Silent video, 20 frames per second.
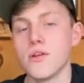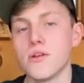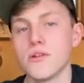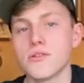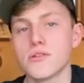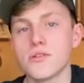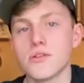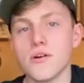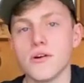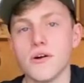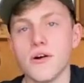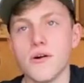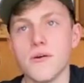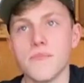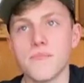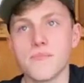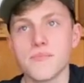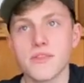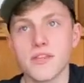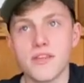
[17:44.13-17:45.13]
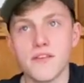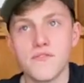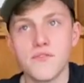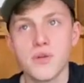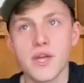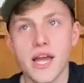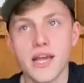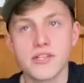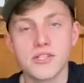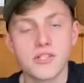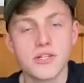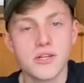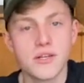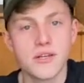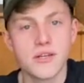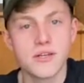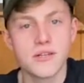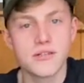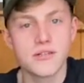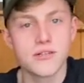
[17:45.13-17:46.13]
So if you guys
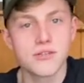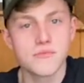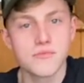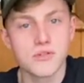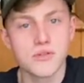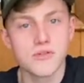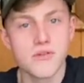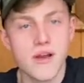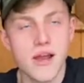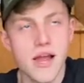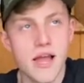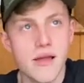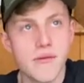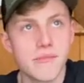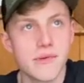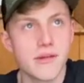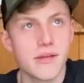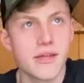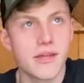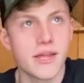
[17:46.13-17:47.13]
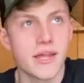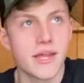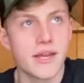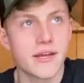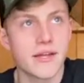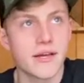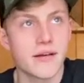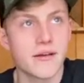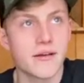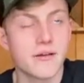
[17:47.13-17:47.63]
could subscribe and,